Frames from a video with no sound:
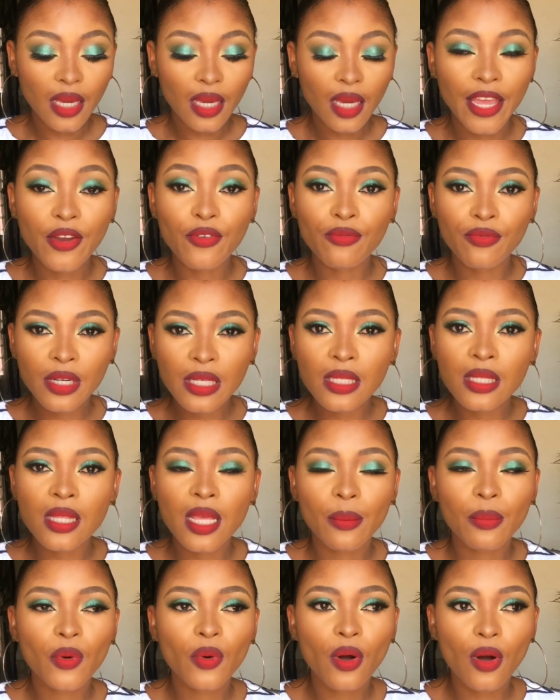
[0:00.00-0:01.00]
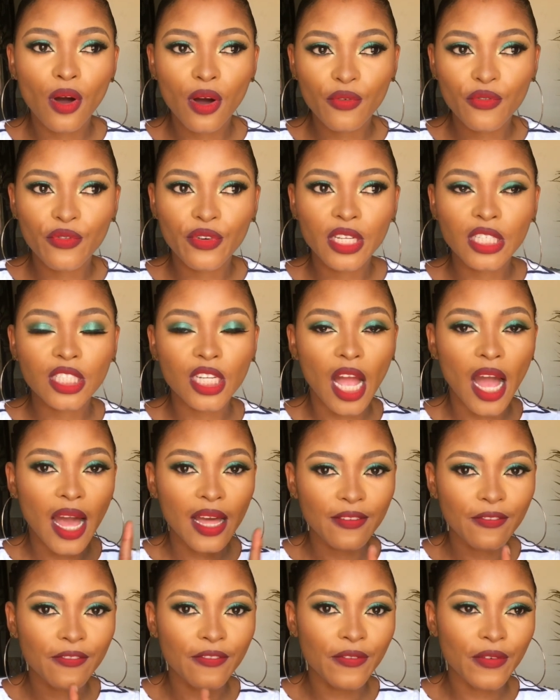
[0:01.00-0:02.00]
a reasonable coverage at
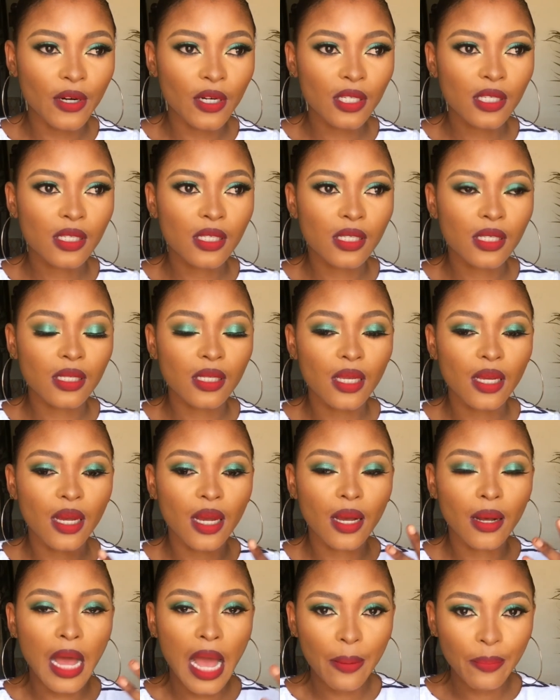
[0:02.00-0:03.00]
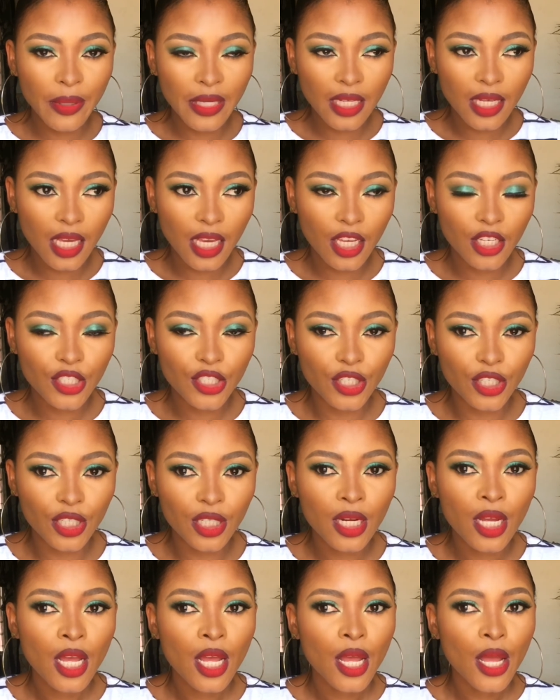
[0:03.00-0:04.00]
first application,
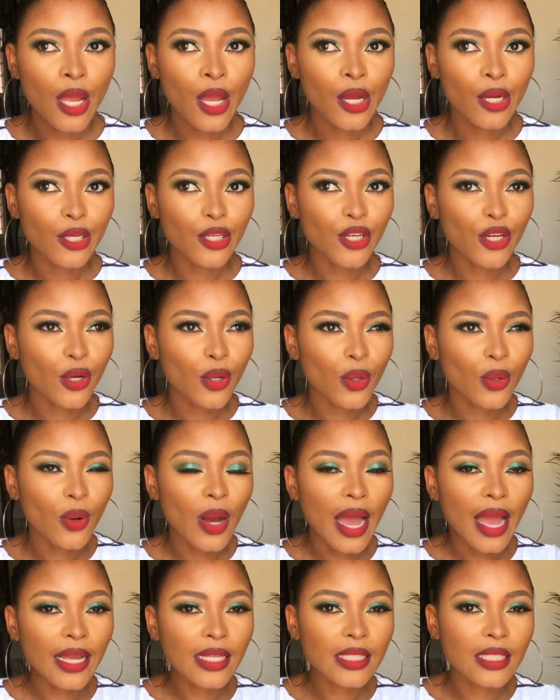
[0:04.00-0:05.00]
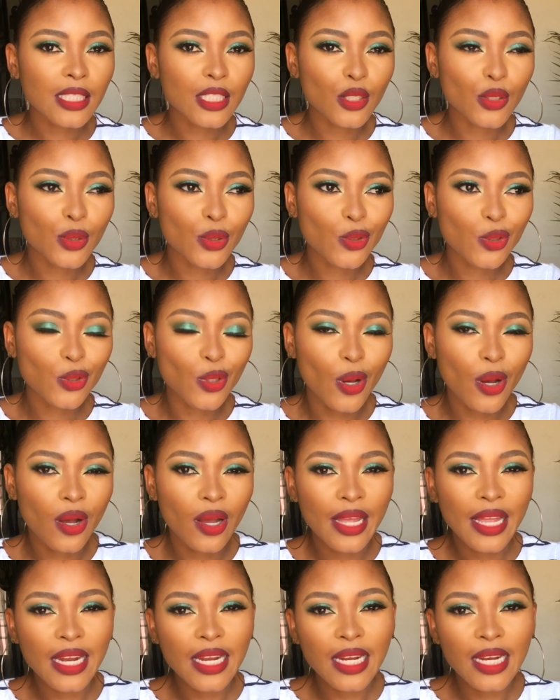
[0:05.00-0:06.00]
though I still saw
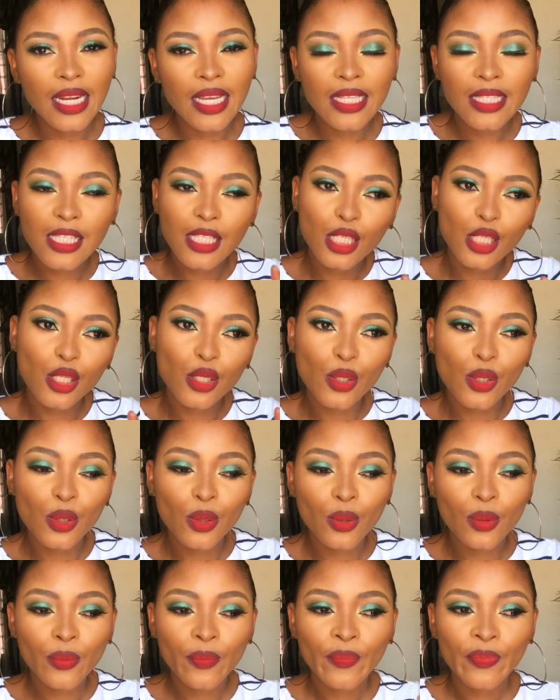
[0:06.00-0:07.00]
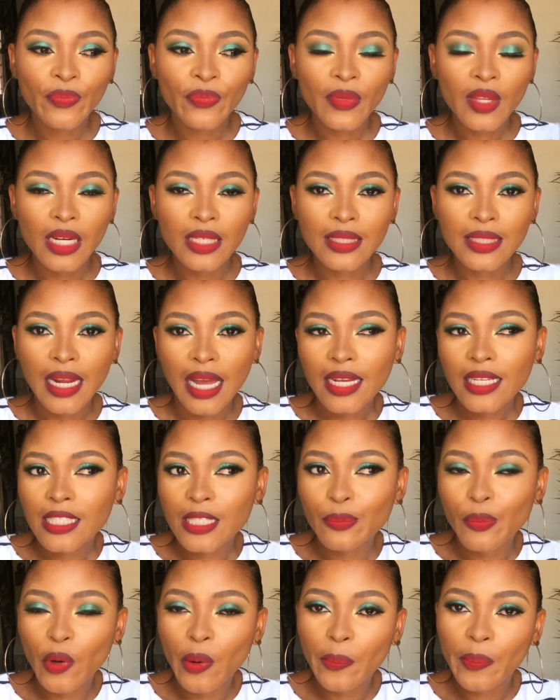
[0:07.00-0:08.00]
a little dark
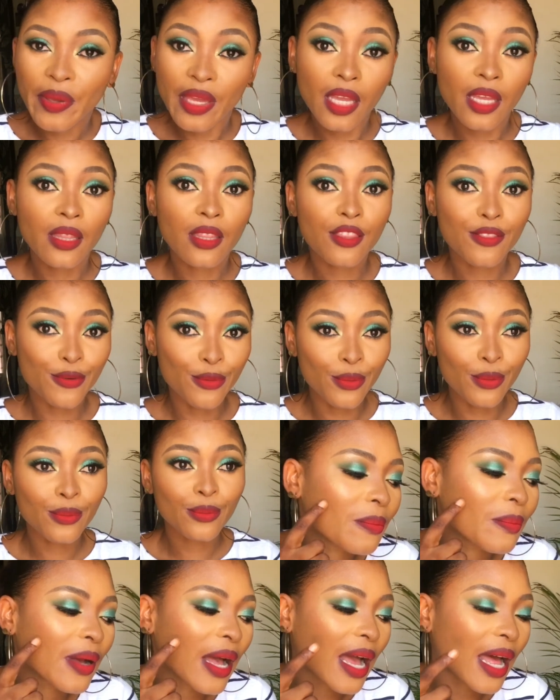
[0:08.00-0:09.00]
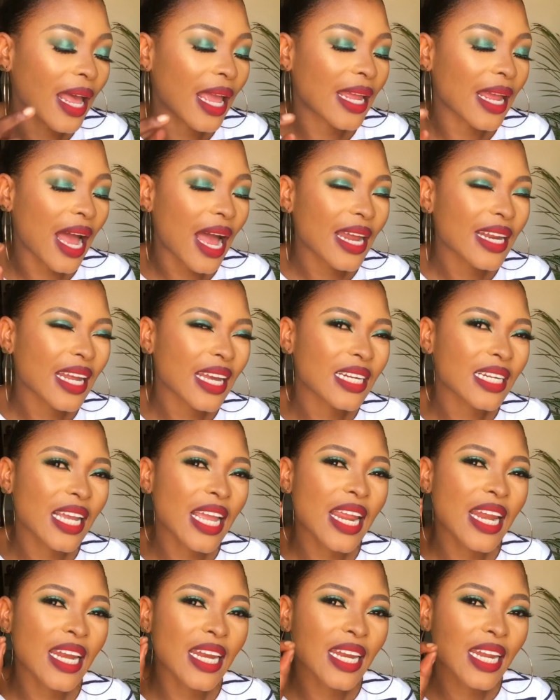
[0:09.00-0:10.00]
spot peeking through. I added
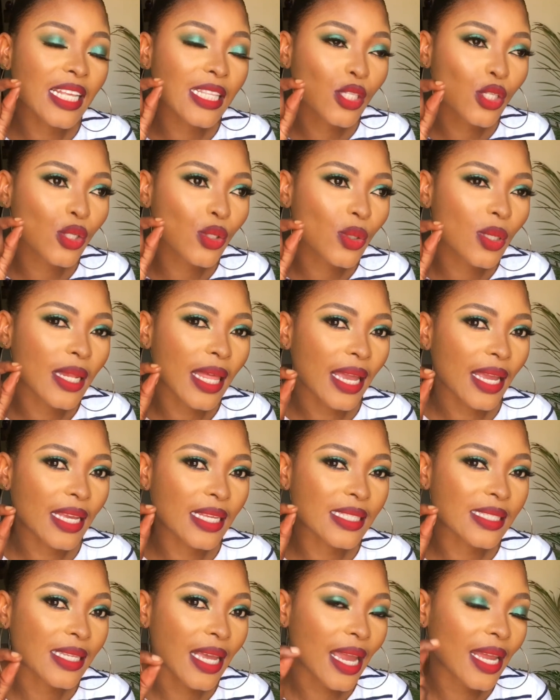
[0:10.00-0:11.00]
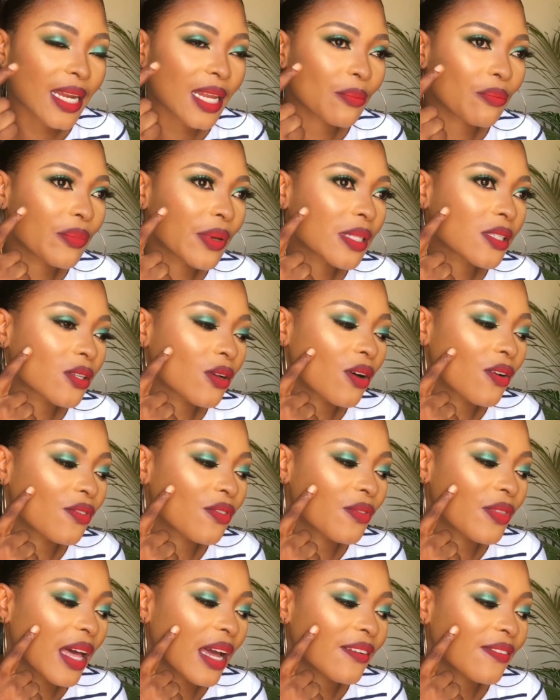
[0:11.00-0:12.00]
a little, like a tiny bit
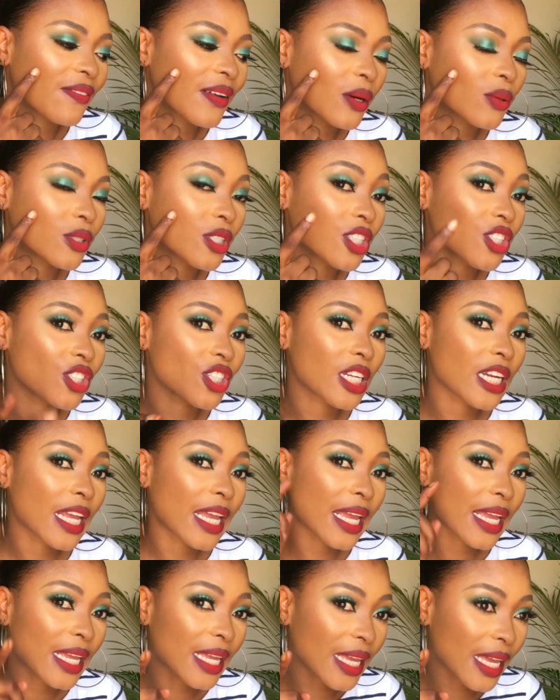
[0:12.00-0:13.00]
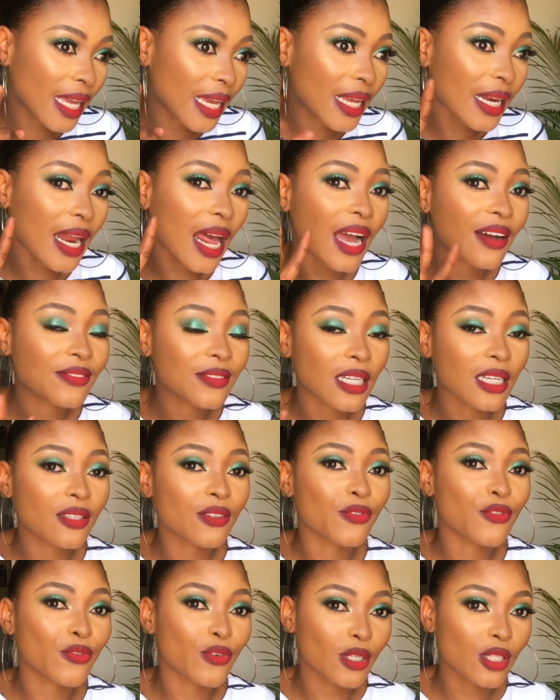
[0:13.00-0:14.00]
of that foundation again after the
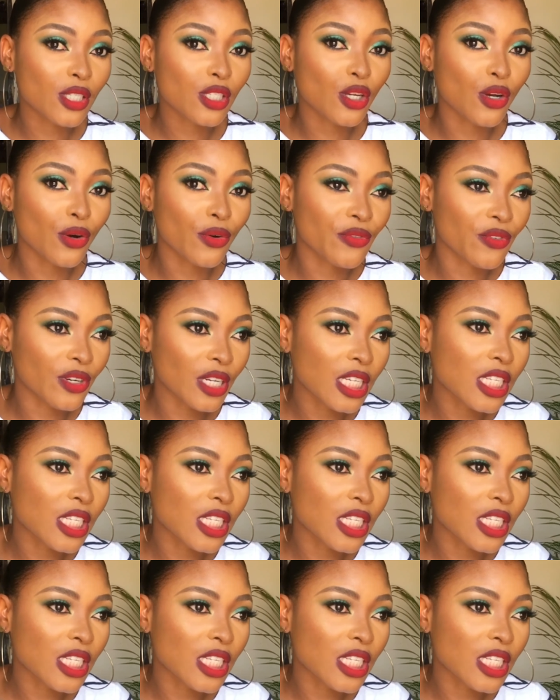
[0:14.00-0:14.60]
first coverage.